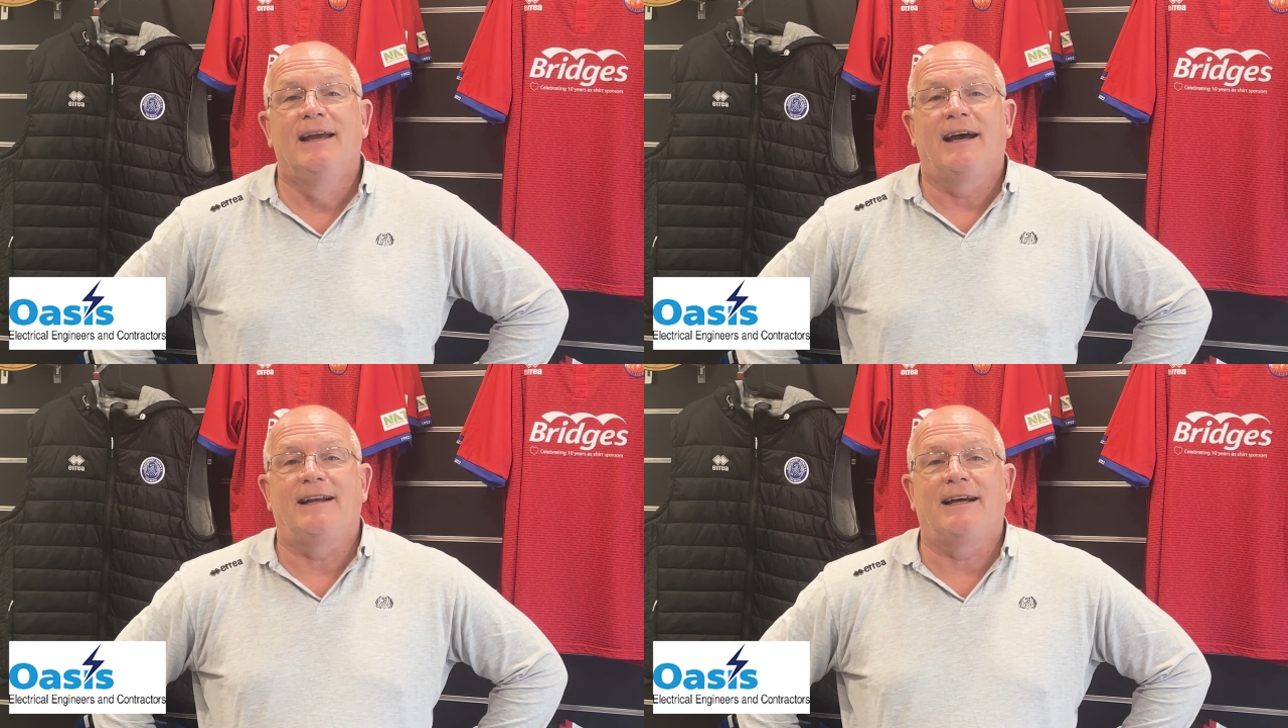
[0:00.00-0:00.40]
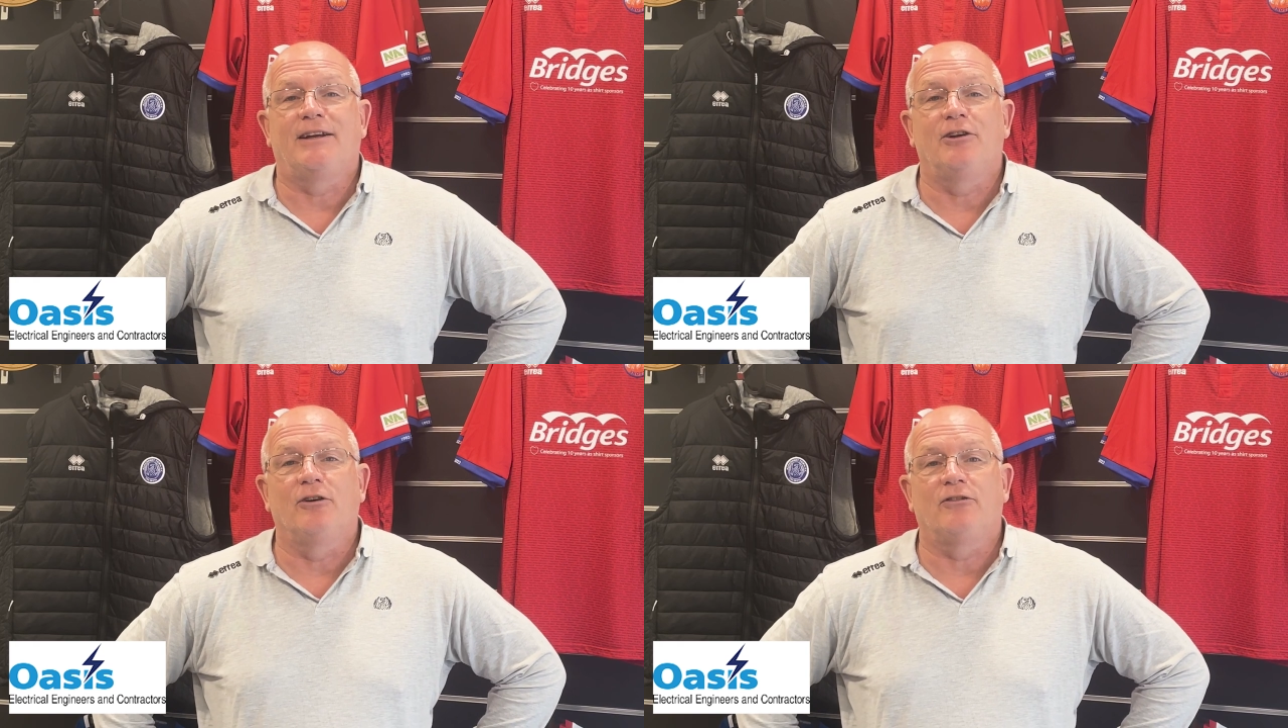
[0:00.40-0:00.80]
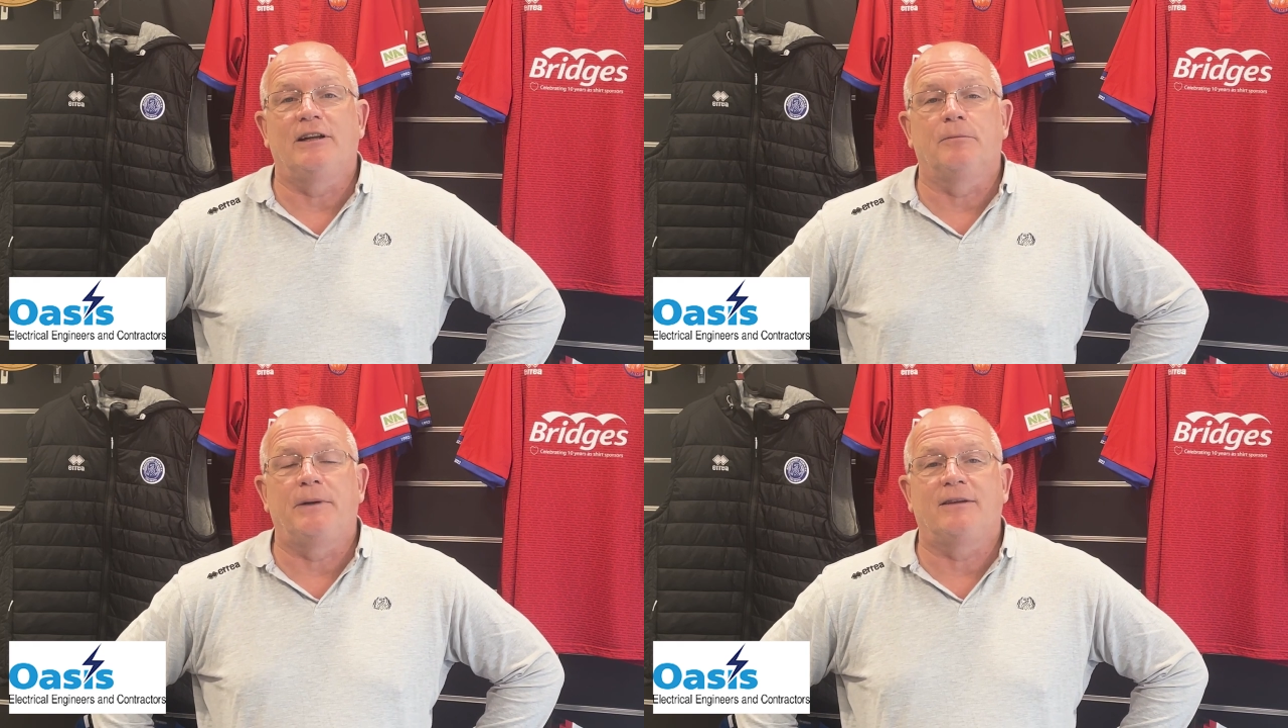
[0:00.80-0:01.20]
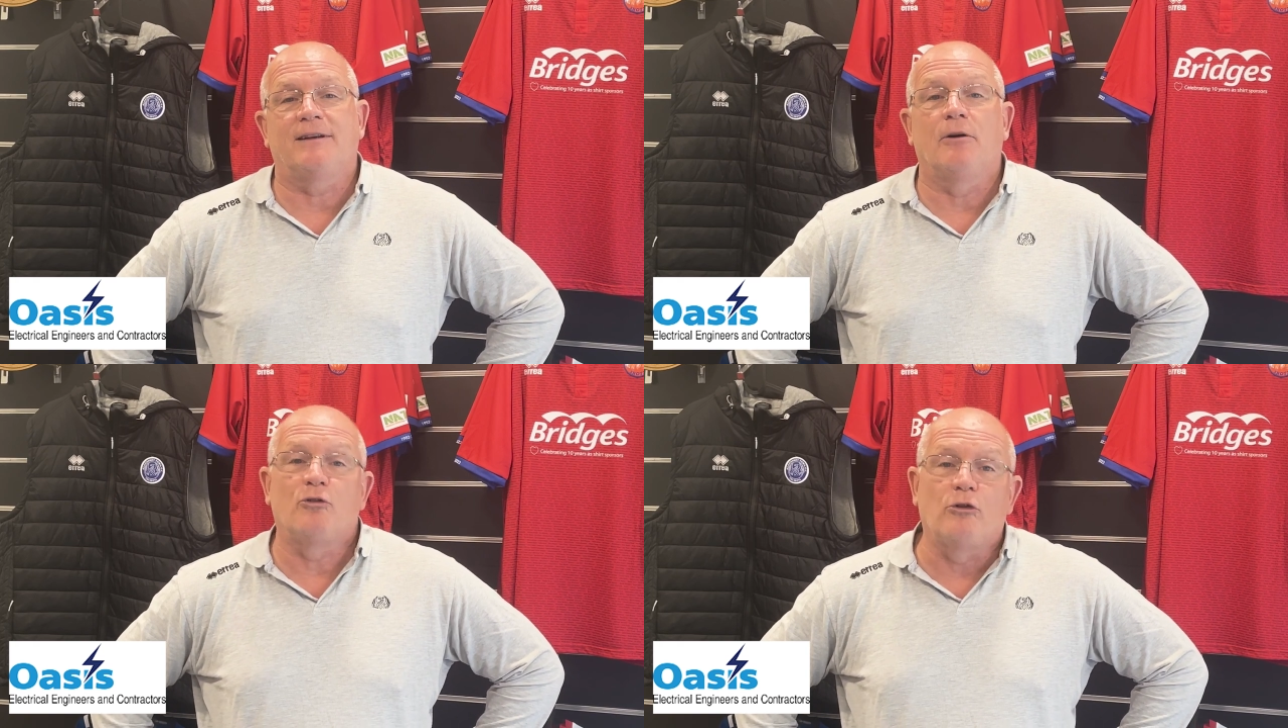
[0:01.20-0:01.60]
and have a nice little bit to
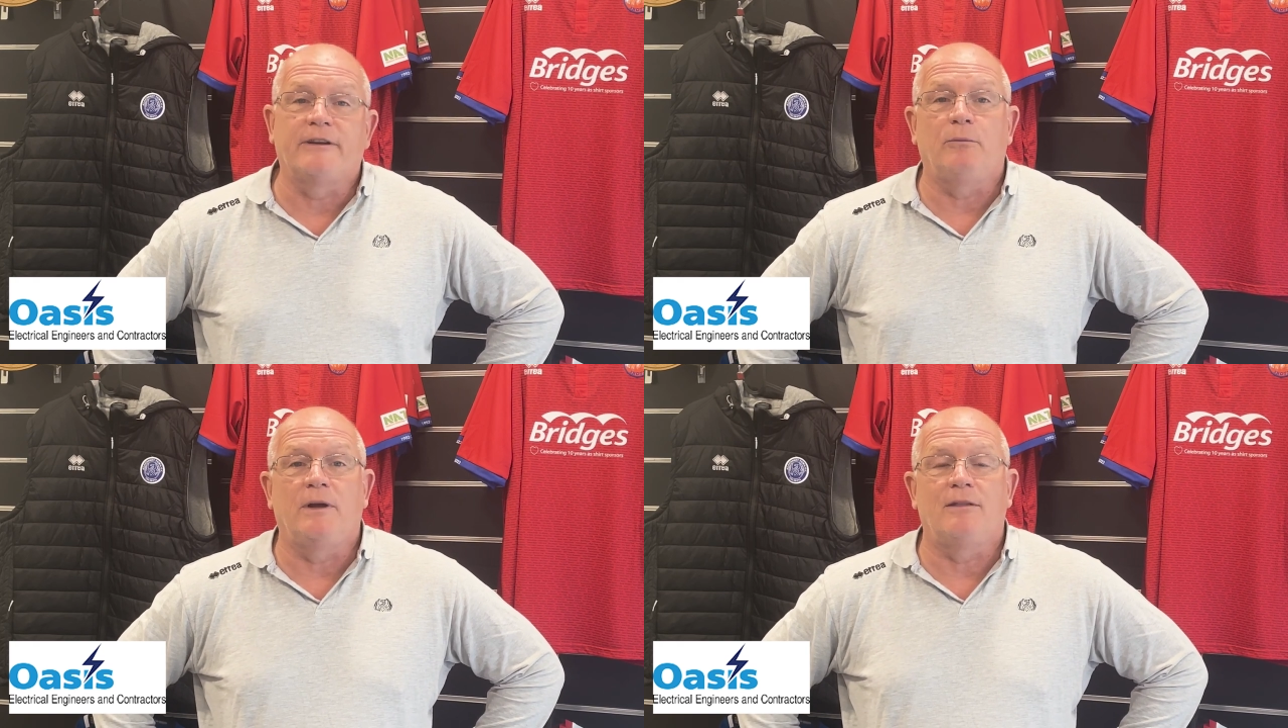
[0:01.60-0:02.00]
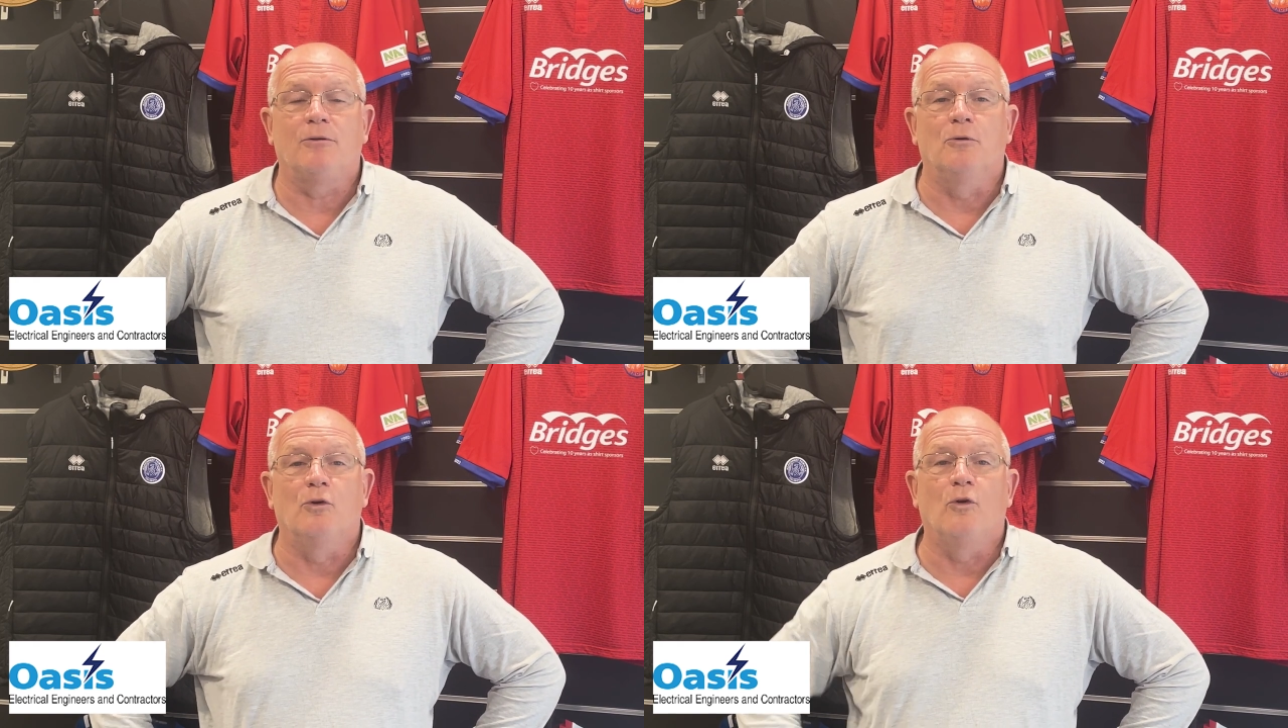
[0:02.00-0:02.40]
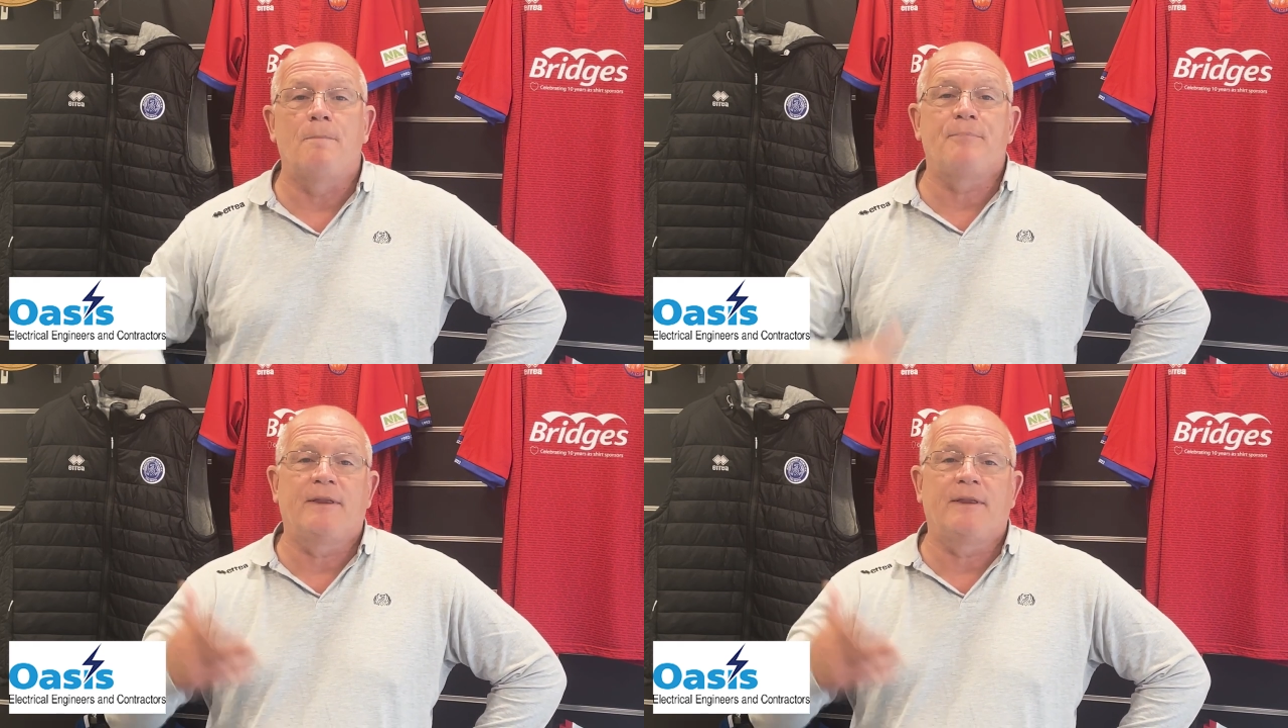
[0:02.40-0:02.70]
go on holiday with or